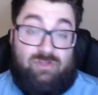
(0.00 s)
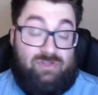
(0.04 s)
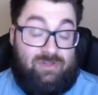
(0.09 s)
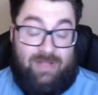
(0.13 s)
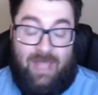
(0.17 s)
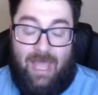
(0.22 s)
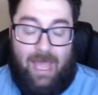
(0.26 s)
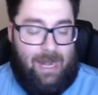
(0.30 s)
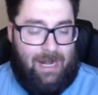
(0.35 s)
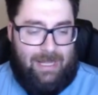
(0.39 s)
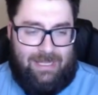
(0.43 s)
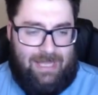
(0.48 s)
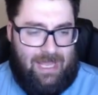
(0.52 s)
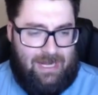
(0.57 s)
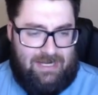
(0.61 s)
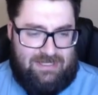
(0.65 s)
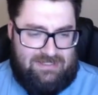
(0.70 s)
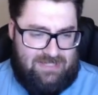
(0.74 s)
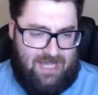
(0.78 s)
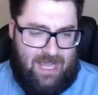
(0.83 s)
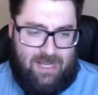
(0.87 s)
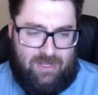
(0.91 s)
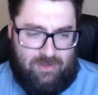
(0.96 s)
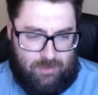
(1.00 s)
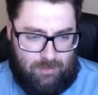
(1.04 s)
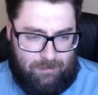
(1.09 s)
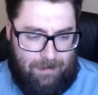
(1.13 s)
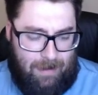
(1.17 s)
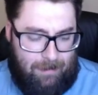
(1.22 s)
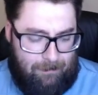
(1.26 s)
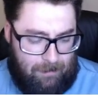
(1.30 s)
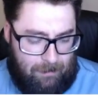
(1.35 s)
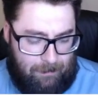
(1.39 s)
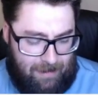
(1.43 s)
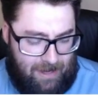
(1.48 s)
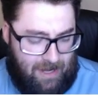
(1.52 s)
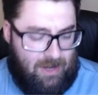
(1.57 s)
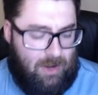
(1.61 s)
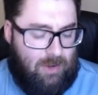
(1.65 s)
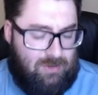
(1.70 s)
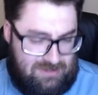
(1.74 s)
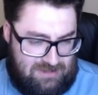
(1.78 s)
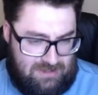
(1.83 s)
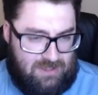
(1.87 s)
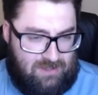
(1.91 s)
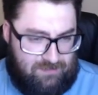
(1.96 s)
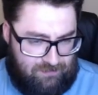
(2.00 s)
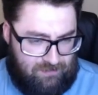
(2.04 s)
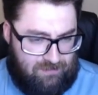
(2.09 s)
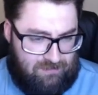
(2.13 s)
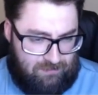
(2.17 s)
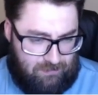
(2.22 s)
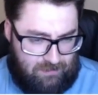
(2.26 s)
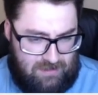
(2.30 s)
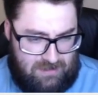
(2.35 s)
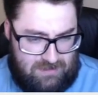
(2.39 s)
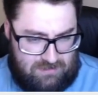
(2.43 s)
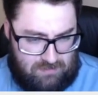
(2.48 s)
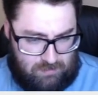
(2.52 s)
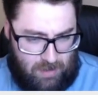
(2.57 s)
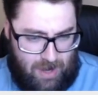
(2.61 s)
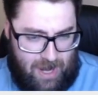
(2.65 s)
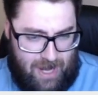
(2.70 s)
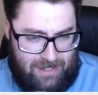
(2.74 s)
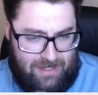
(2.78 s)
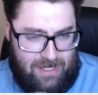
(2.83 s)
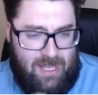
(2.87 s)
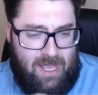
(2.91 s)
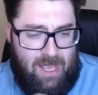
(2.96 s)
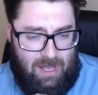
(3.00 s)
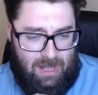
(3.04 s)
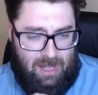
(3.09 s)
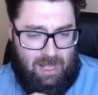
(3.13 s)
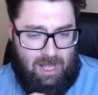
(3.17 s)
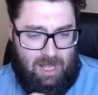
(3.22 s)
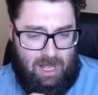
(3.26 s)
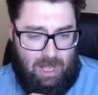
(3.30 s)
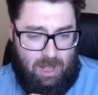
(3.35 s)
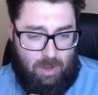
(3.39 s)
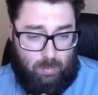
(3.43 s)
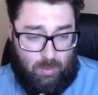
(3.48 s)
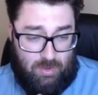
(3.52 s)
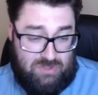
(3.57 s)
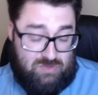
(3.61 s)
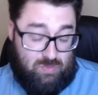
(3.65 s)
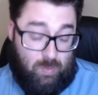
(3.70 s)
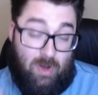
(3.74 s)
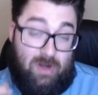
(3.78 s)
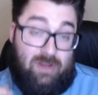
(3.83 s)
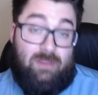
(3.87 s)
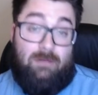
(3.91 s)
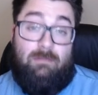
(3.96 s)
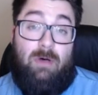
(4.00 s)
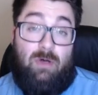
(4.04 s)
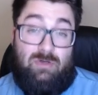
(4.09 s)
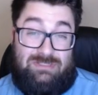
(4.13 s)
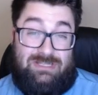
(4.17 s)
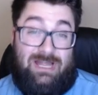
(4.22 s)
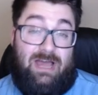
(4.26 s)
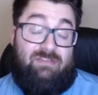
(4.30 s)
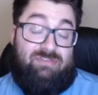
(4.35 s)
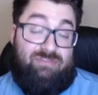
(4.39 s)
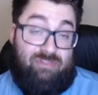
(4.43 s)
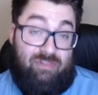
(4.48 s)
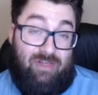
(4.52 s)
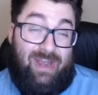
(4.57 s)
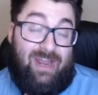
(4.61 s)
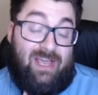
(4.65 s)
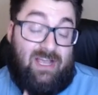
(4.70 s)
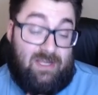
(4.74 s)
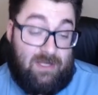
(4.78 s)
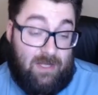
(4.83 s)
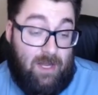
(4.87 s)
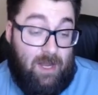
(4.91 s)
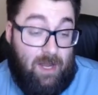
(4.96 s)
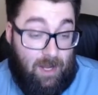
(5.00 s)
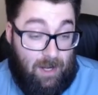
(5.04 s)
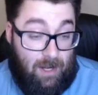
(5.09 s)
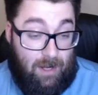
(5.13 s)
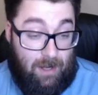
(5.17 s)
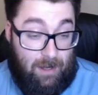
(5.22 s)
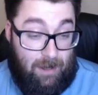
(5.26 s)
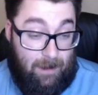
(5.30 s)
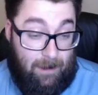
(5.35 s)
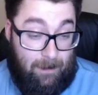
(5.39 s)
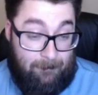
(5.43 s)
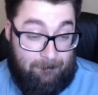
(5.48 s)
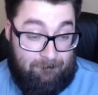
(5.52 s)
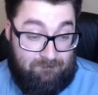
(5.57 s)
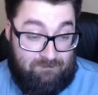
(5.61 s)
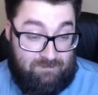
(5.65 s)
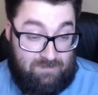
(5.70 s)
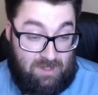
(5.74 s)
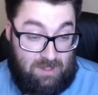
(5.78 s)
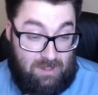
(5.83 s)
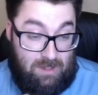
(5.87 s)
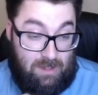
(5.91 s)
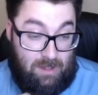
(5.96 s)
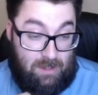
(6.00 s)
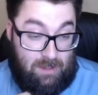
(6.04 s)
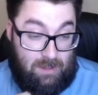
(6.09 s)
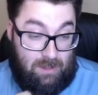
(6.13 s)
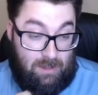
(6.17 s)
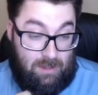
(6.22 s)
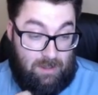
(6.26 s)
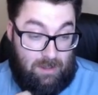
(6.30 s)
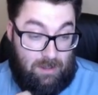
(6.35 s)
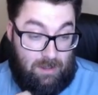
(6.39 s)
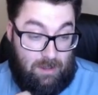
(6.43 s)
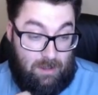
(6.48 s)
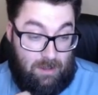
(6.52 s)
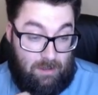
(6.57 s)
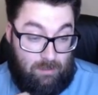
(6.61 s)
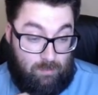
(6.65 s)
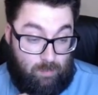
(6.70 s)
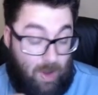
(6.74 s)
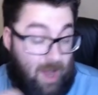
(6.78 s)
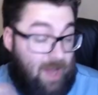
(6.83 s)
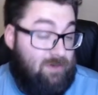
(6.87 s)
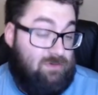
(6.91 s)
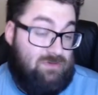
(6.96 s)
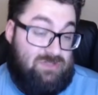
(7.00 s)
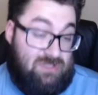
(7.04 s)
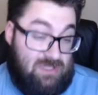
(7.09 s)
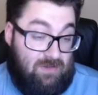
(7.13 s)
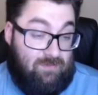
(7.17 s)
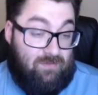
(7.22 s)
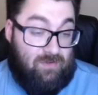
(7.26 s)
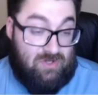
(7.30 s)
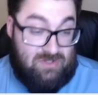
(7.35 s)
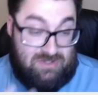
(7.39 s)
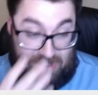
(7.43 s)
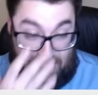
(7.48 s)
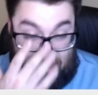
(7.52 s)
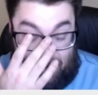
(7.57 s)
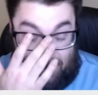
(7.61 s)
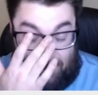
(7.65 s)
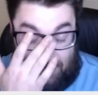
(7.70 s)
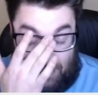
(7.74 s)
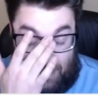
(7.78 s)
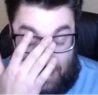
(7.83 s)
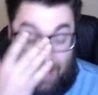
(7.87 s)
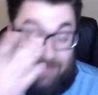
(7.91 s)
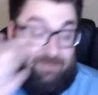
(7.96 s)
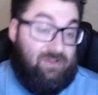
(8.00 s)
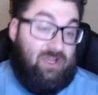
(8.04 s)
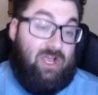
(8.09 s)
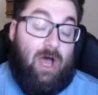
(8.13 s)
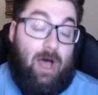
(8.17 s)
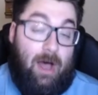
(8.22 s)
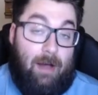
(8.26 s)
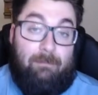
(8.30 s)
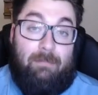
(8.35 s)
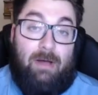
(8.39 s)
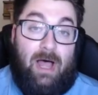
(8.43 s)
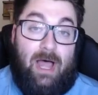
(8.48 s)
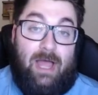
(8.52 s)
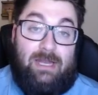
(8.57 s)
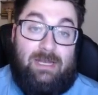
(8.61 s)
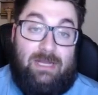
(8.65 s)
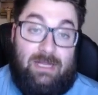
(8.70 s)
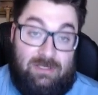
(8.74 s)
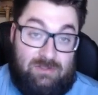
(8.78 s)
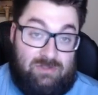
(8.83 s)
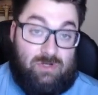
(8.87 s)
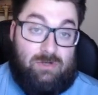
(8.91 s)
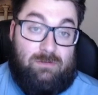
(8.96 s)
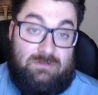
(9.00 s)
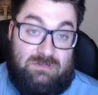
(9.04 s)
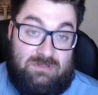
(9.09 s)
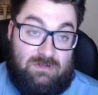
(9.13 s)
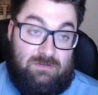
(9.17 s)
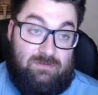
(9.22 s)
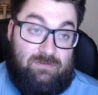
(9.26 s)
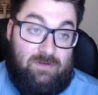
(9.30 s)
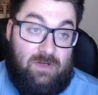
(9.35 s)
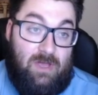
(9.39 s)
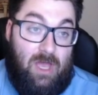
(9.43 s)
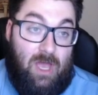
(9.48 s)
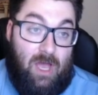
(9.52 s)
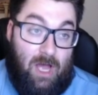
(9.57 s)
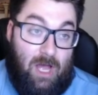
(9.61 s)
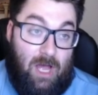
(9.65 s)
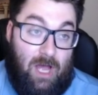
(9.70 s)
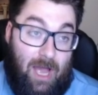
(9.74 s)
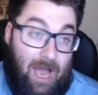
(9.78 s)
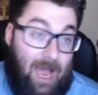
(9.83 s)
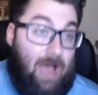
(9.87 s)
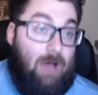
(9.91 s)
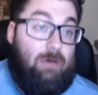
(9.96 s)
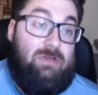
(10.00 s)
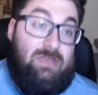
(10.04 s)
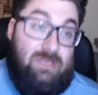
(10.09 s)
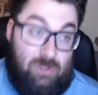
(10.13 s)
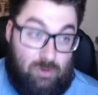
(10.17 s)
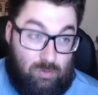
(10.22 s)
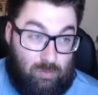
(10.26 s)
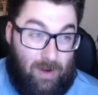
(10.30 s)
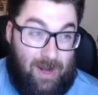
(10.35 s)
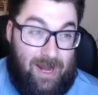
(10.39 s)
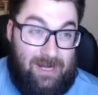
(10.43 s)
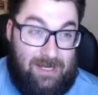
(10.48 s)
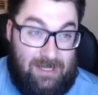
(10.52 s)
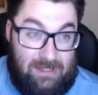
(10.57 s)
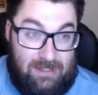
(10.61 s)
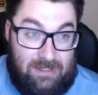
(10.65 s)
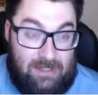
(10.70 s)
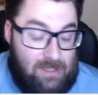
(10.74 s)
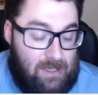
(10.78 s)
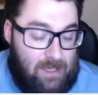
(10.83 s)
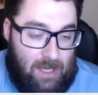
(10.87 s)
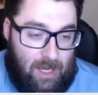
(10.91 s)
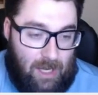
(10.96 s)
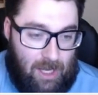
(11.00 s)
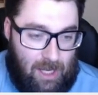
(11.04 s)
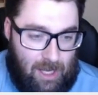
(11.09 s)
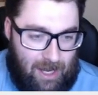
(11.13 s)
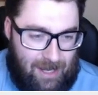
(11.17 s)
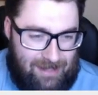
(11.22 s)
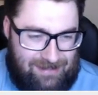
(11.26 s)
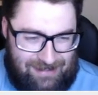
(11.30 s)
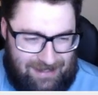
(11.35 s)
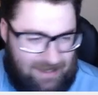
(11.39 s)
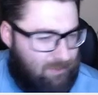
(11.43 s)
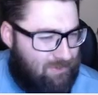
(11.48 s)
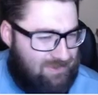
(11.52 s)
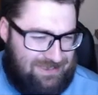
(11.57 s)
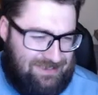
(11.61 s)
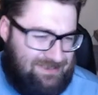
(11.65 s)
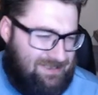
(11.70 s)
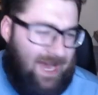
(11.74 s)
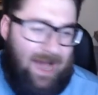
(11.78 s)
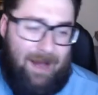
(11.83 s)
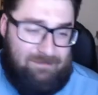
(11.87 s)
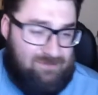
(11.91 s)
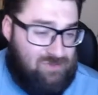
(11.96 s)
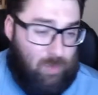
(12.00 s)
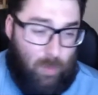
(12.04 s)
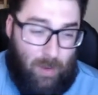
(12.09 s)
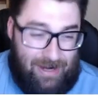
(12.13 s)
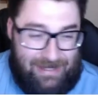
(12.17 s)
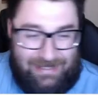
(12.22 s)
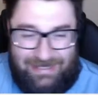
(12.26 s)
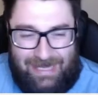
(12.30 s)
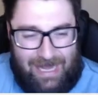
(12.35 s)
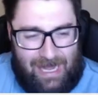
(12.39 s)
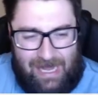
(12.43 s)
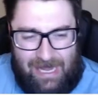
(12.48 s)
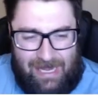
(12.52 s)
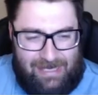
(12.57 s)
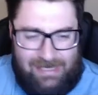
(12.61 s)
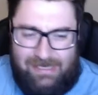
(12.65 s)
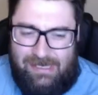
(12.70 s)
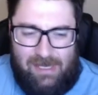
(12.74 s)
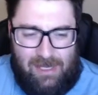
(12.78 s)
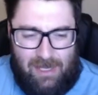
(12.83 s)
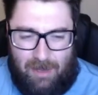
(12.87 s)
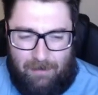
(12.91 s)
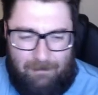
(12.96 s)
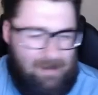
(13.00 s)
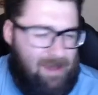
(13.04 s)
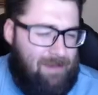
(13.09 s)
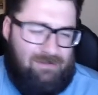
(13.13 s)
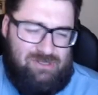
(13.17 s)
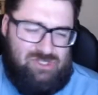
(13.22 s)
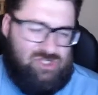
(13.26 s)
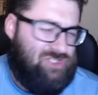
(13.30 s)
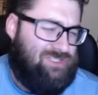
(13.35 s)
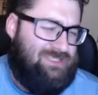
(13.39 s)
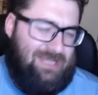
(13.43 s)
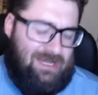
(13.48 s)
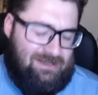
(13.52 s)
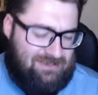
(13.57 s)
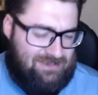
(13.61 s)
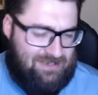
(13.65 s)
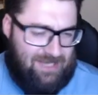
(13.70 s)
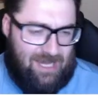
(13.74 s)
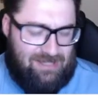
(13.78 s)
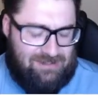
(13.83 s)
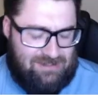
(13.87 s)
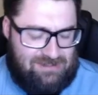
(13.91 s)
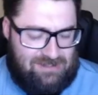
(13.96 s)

than that. I can't exactly remember, but I know 6'3" is right. Was one of the most athletic wide receivers at the combine in terms of how he graded. I think he was a top 20 guy, maybe just outside the